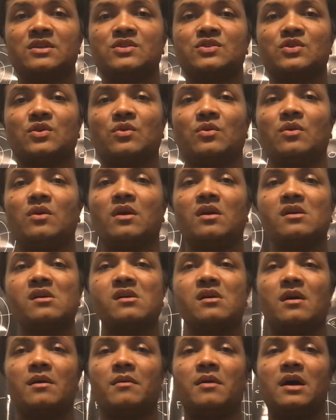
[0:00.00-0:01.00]
So,
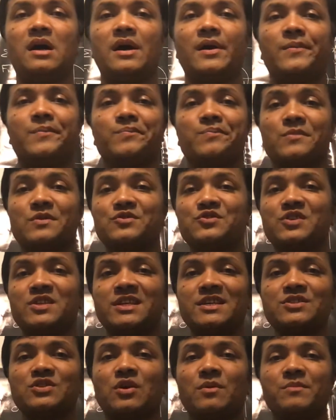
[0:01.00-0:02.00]
uh,
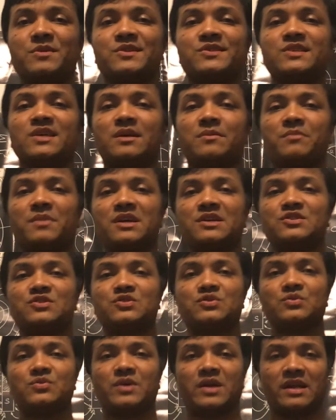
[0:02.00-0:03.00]
genius competition, my
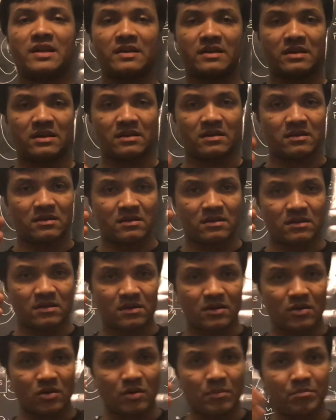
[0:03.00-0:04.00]
student
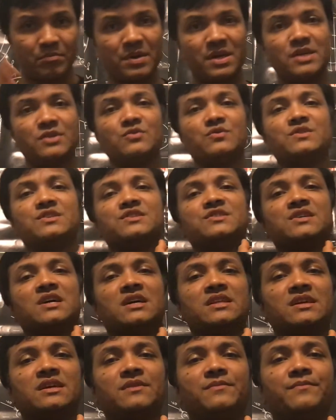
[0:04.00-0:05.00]
compete with each
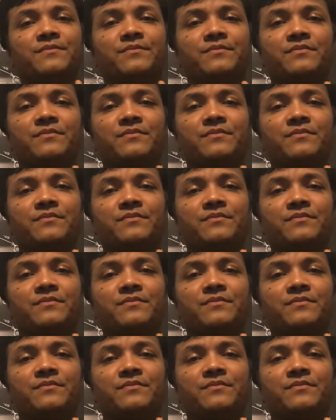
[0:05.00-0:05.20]
other